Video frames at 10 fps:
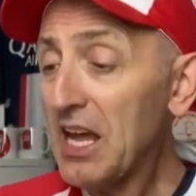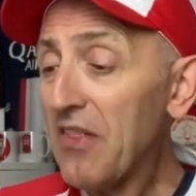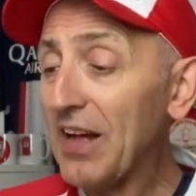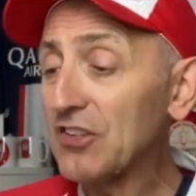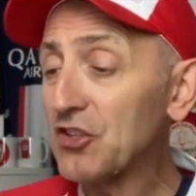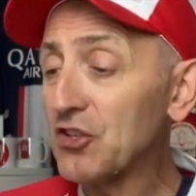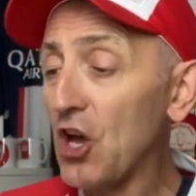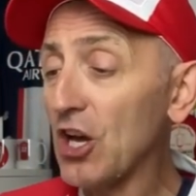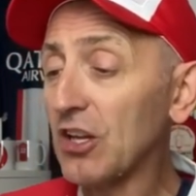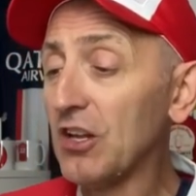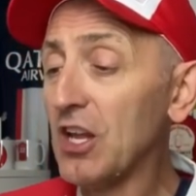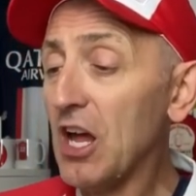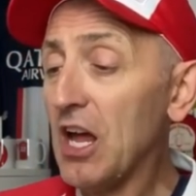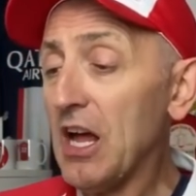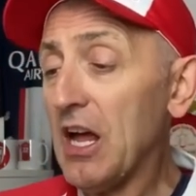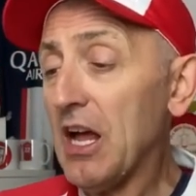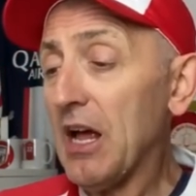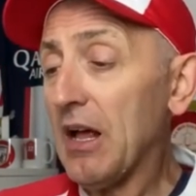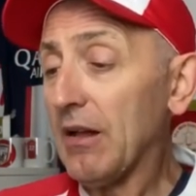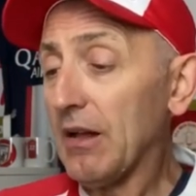that Cirkin,
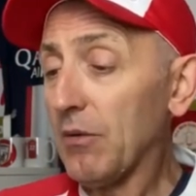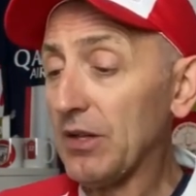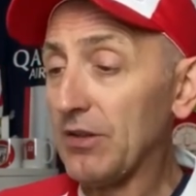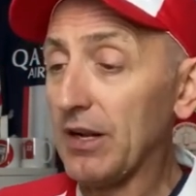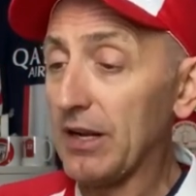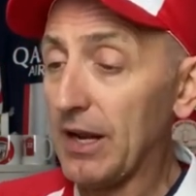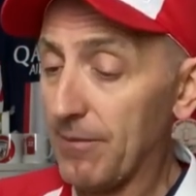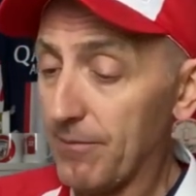where's that there?